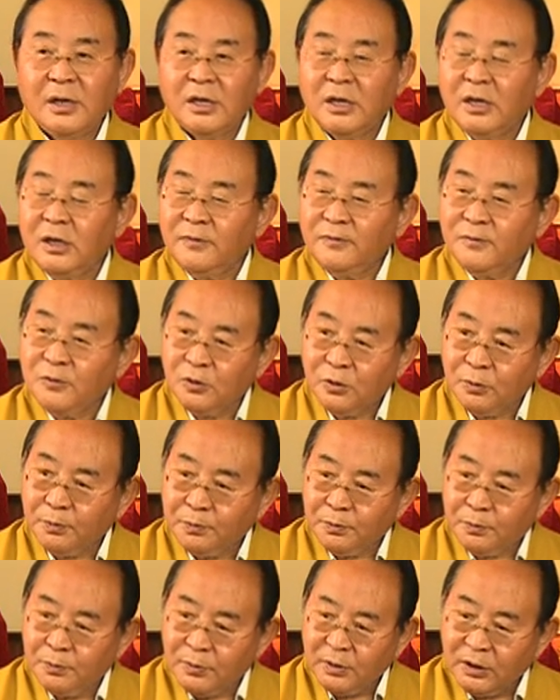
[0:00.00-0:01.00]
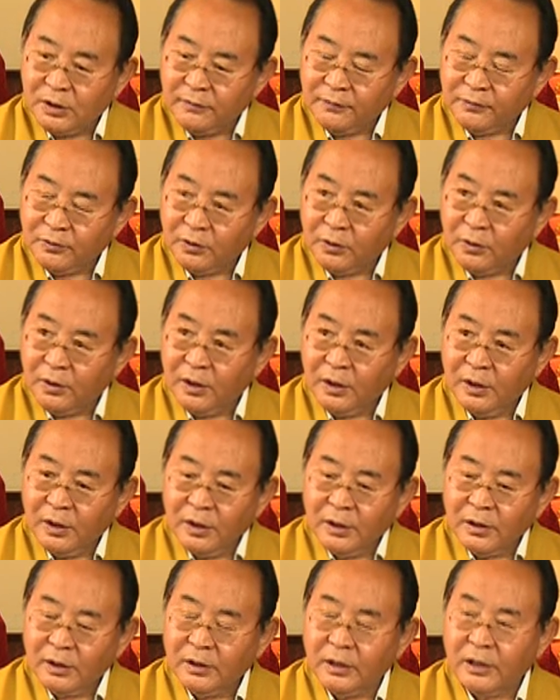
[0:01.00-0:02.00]
If you're if you're
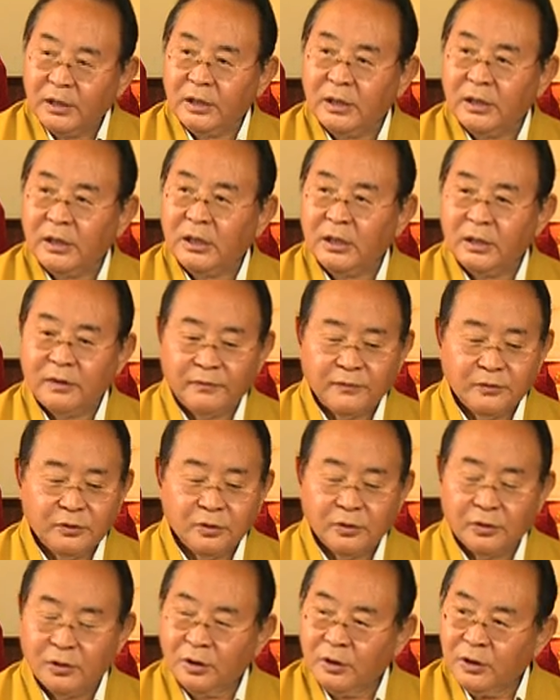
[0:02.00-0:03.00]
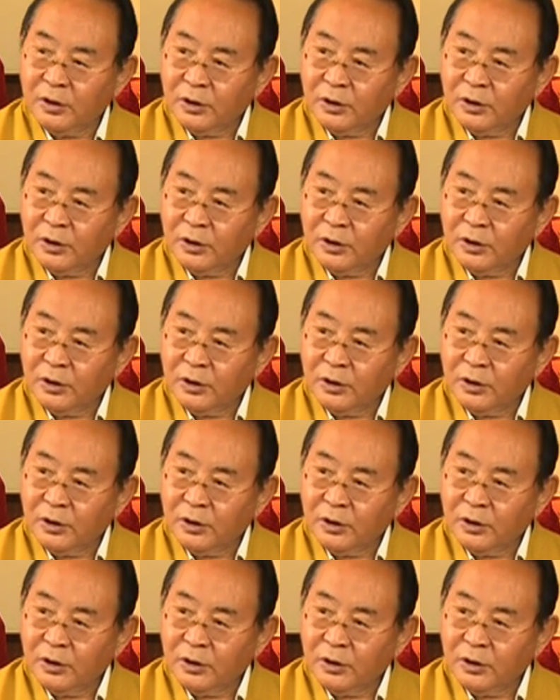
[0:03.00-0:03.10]
really if you're